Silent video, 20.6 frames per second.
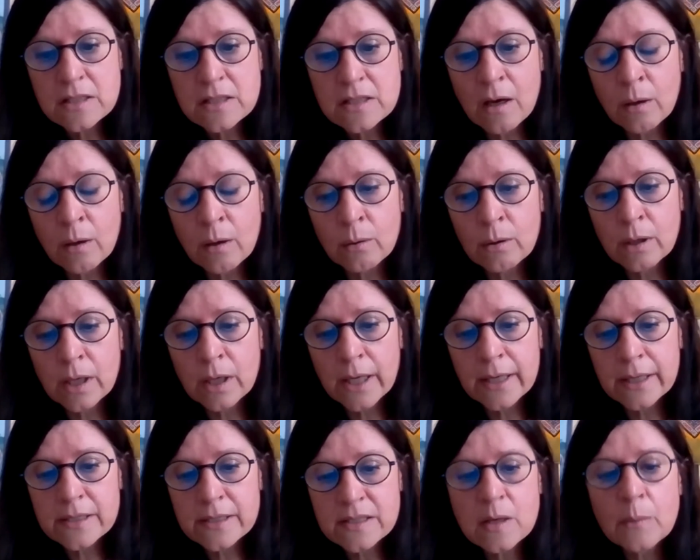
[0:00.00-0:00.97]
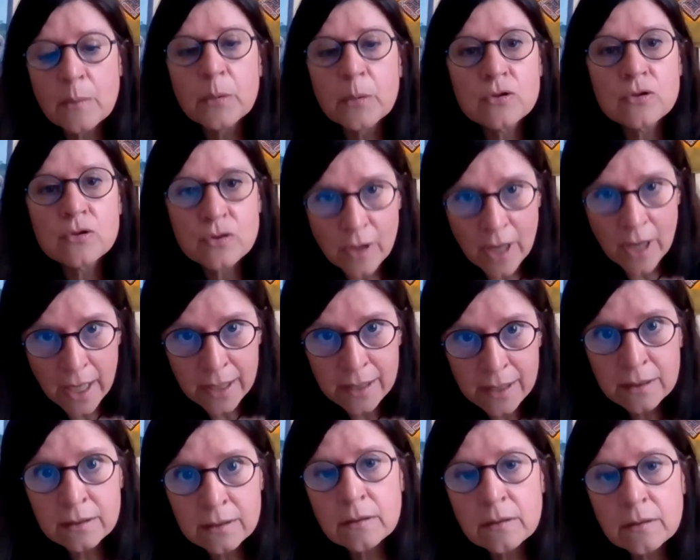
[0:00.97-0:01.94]
So it's a
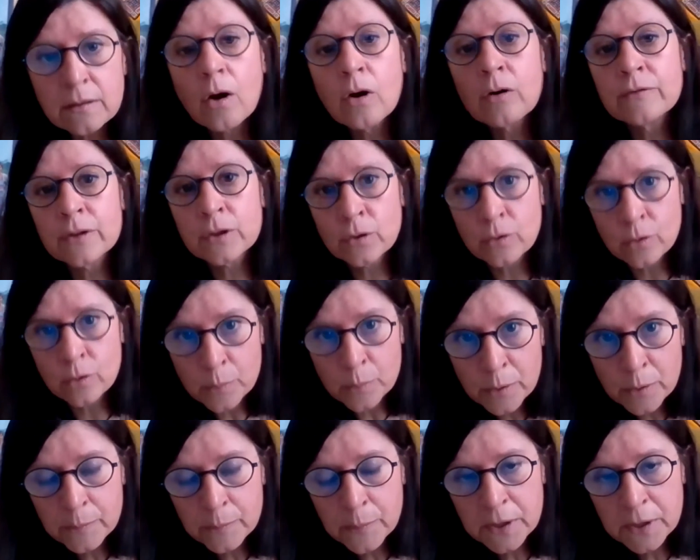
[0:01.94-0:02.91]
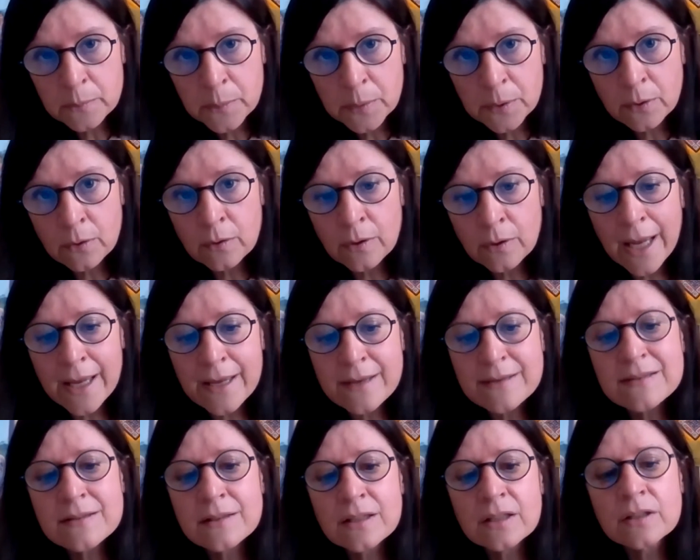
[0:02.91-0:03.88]
portrayal of a group of people
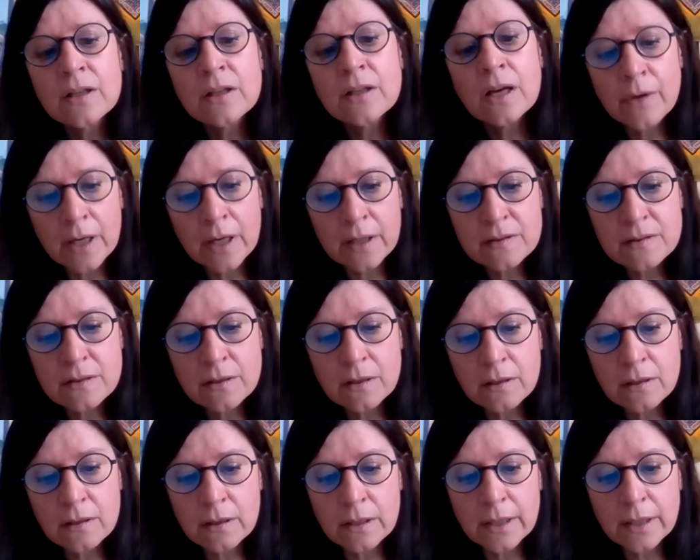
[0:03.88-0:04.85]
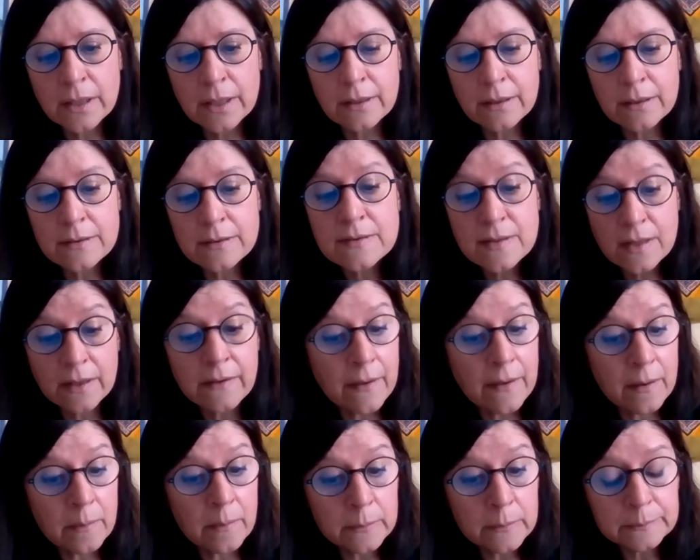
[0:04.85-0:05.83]
as the director
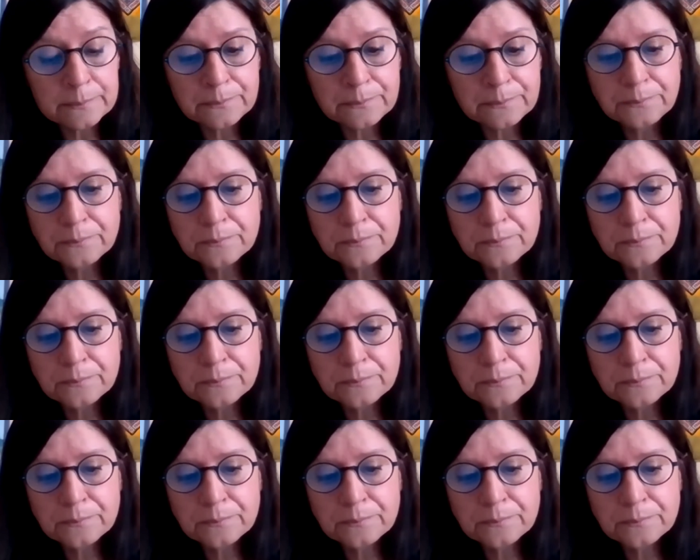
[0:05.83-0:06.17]
see them.